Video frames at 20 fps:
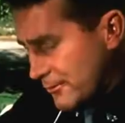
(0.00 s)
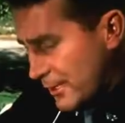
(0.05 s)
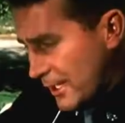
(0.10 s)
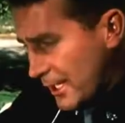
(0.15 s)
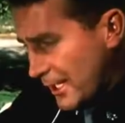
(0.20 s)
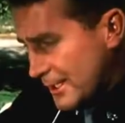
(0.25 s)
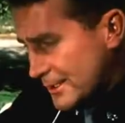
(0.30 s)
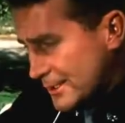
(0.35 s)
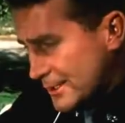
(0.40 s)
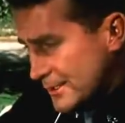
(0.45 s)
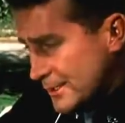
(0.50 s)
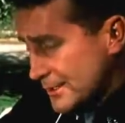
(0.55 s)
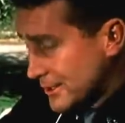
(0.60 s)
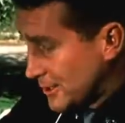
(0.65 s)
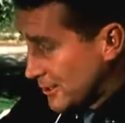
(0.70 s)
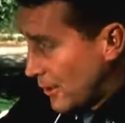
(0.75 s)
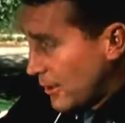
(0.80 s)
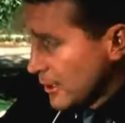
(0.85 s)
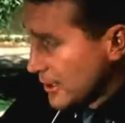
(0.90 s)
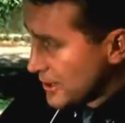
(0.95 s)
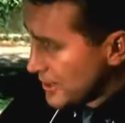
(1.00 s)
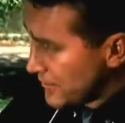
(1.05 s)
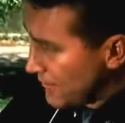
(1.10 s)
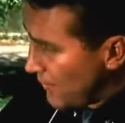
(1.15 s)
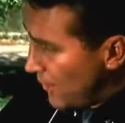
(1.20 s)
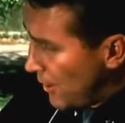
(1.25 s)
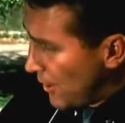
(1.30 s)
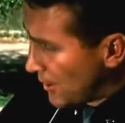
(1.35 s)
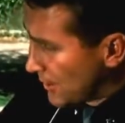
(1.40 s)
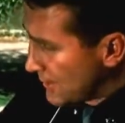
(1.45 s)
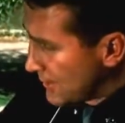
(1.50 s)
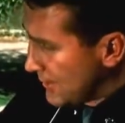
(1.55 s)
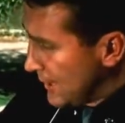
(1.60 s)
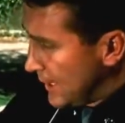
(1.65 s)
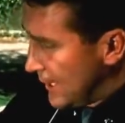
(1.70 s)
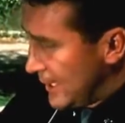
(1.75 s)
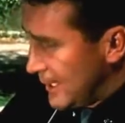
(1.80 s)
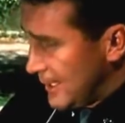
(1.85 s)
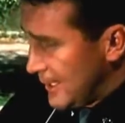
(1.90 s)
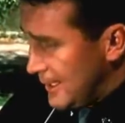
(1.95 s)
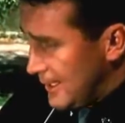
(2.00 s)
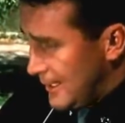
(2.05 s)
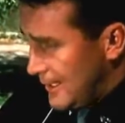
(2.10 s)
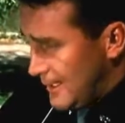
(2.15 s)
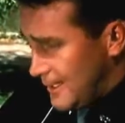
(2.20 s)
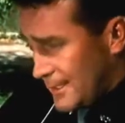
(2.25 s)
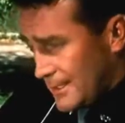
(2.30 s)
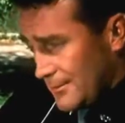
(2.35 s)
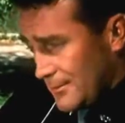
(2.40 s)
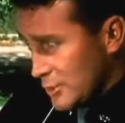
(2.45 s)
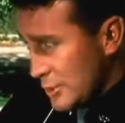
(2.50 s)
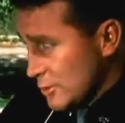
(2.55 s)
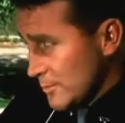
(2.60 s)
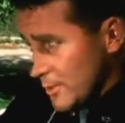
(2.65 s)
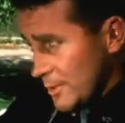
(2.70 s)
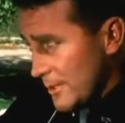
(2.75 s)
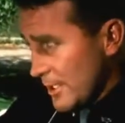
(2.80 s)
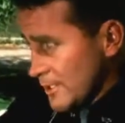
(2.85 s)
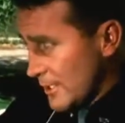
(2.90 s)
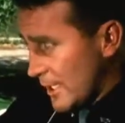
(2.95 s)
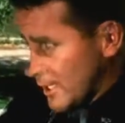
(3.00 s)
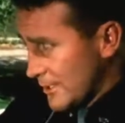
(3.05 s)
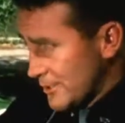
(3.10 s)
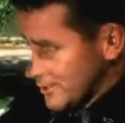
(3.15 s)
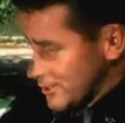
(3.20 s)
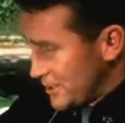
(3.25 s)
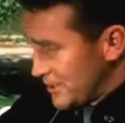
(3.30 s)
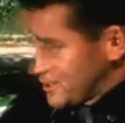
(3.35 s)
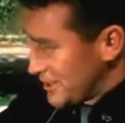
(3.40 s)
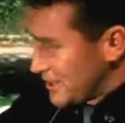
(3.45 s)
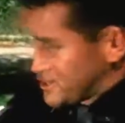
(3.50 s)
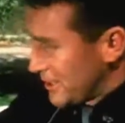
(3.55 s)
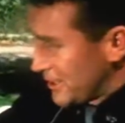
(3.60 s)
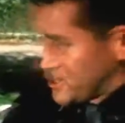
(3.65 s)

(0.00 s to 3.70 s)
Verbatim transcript: a crash, it's all his fault. But you may be dead just the